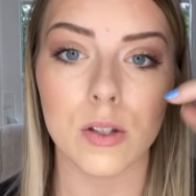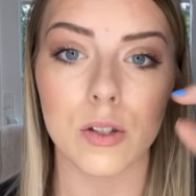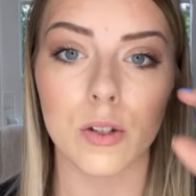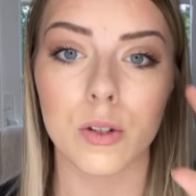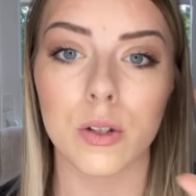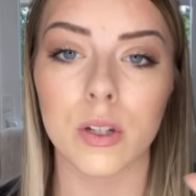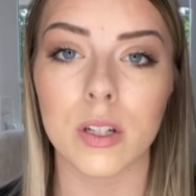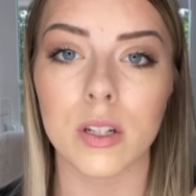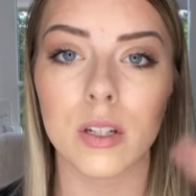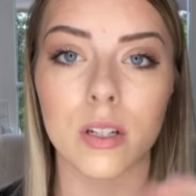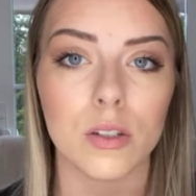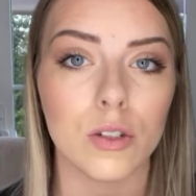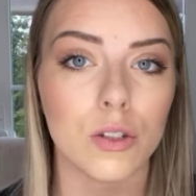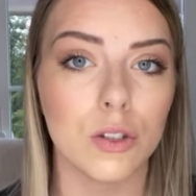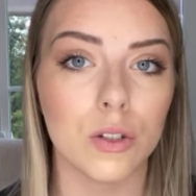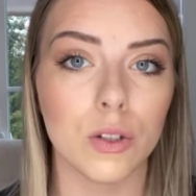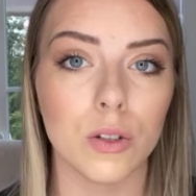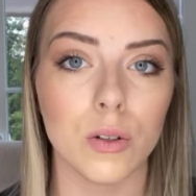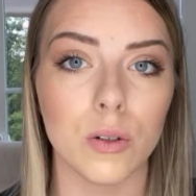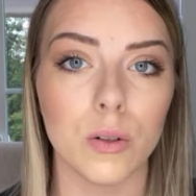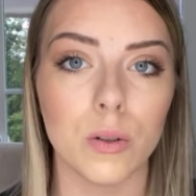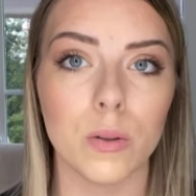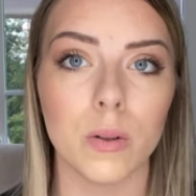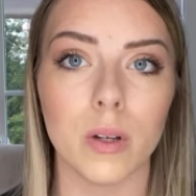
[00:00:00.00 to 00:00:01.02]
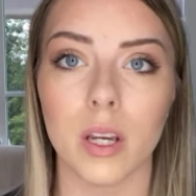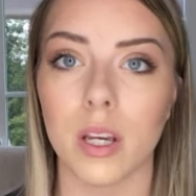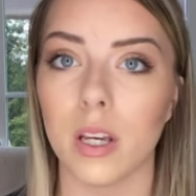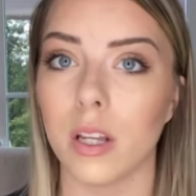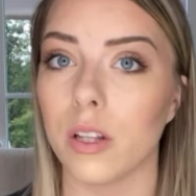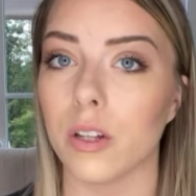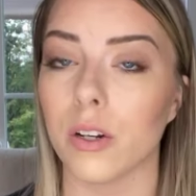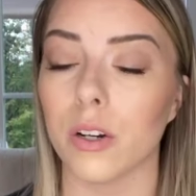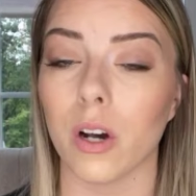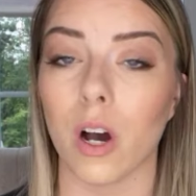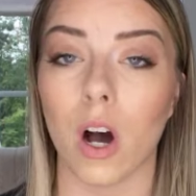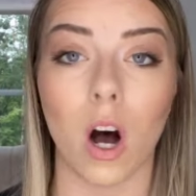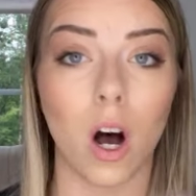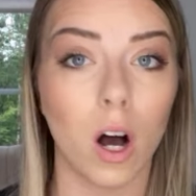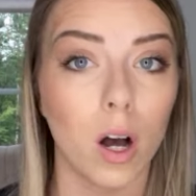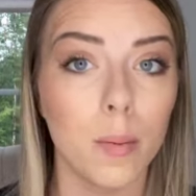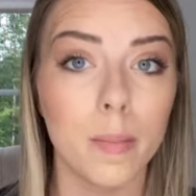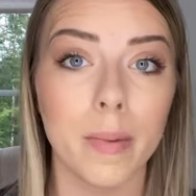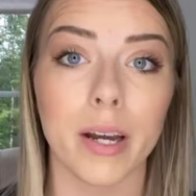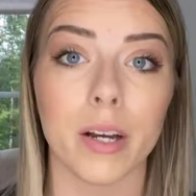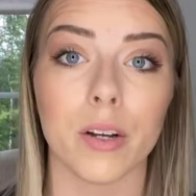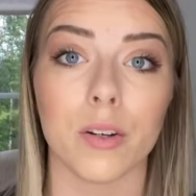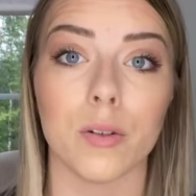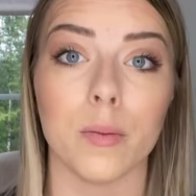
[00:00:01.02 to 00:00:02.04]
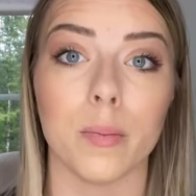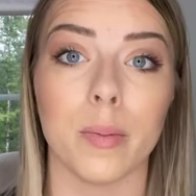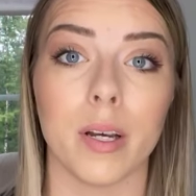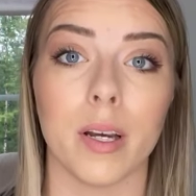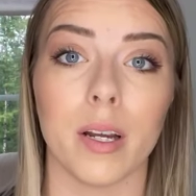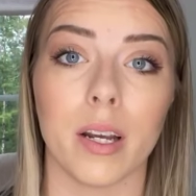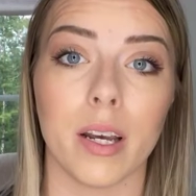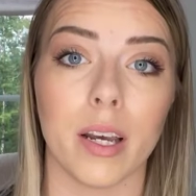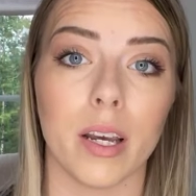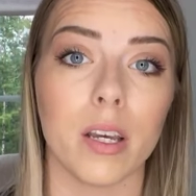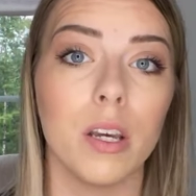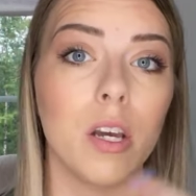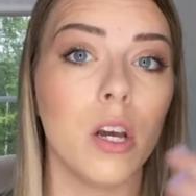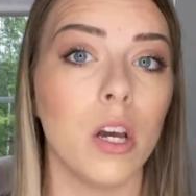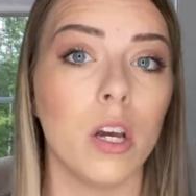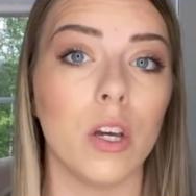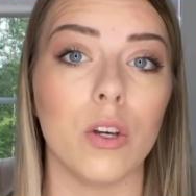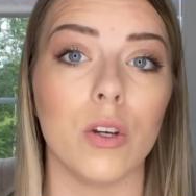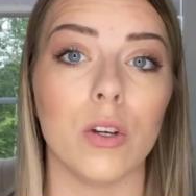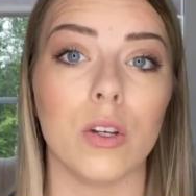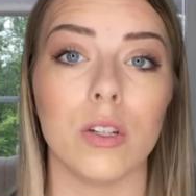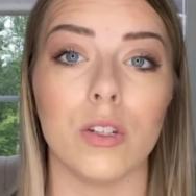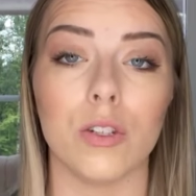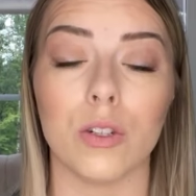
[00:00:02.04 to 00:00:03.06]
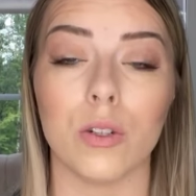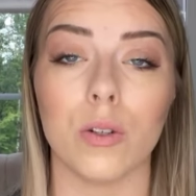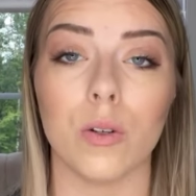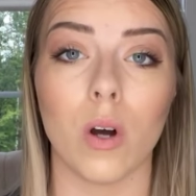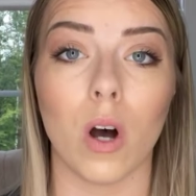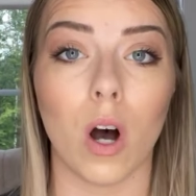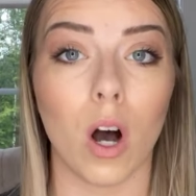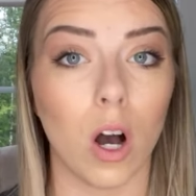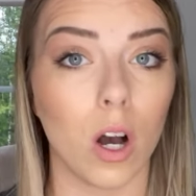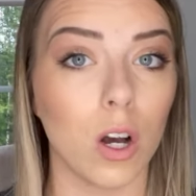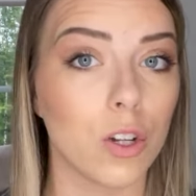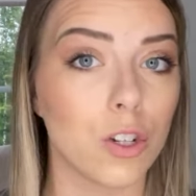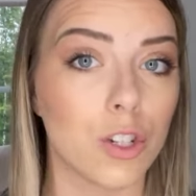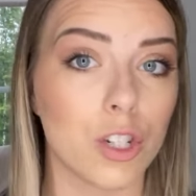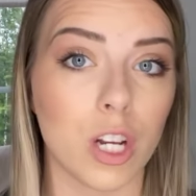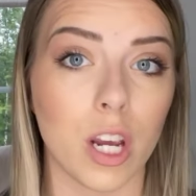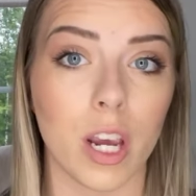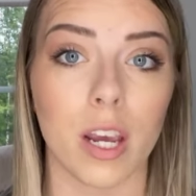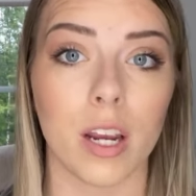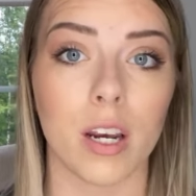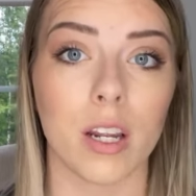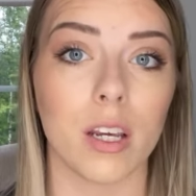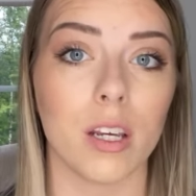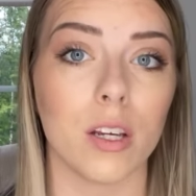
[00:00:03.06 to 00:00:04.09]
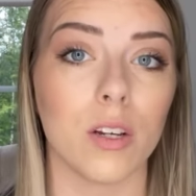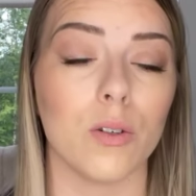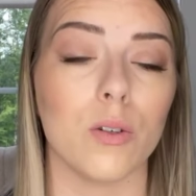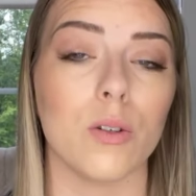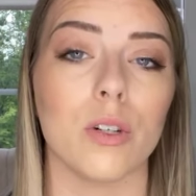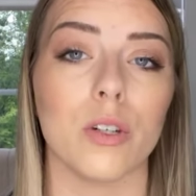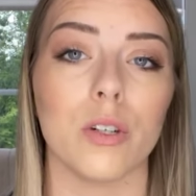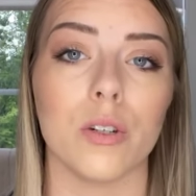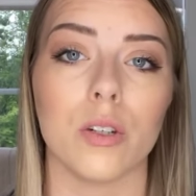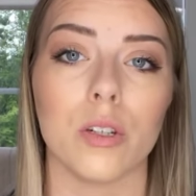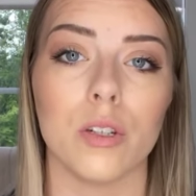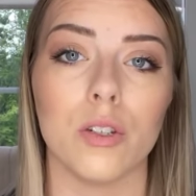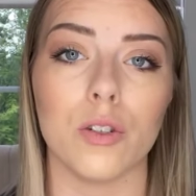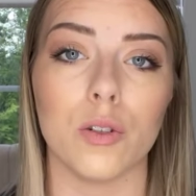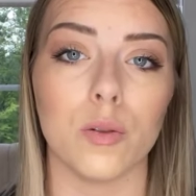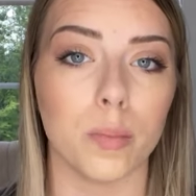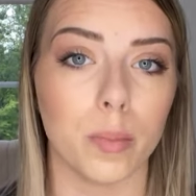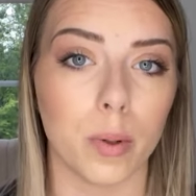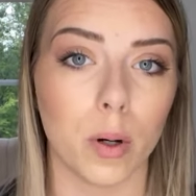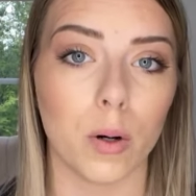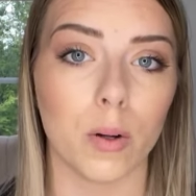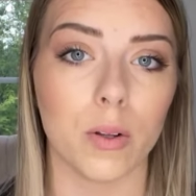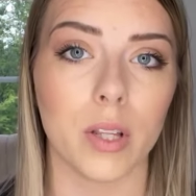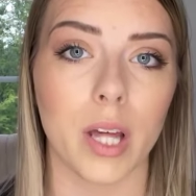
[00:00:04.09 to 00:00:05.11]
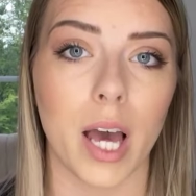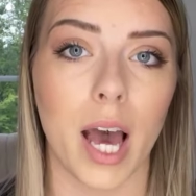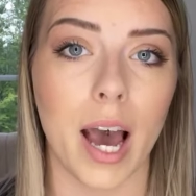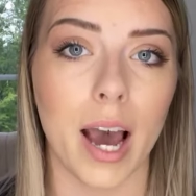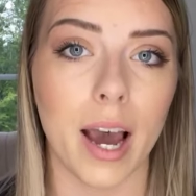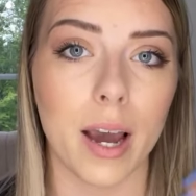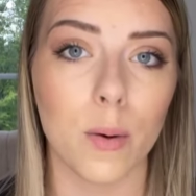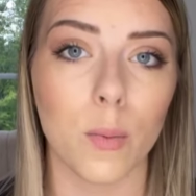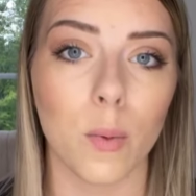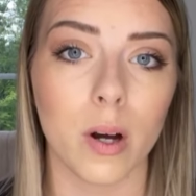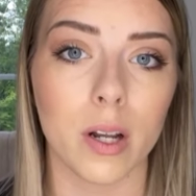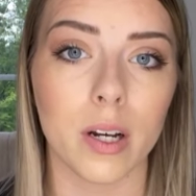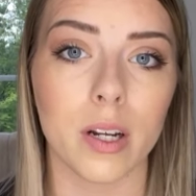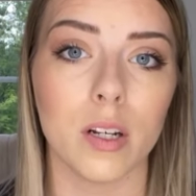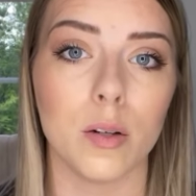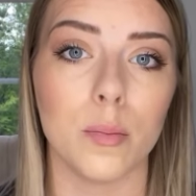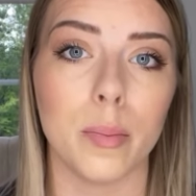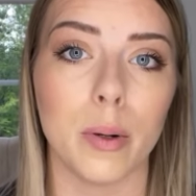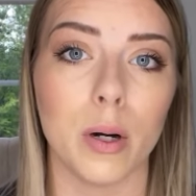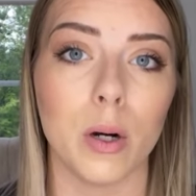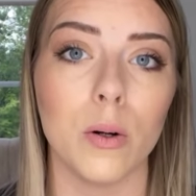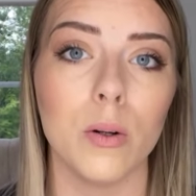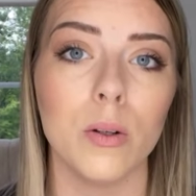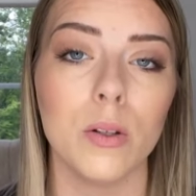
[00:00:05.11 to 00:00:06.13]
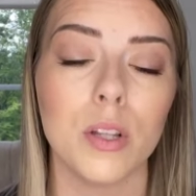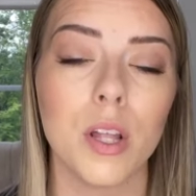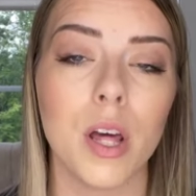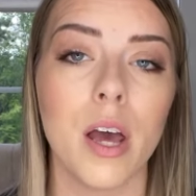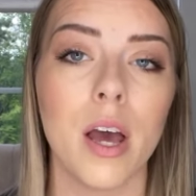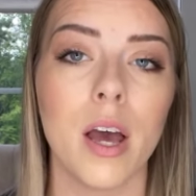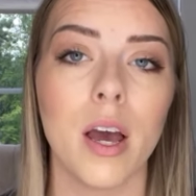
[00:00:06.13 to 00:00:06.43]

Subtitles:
You can do either all microblading, you can do all shading, or you could do both. I wanted both.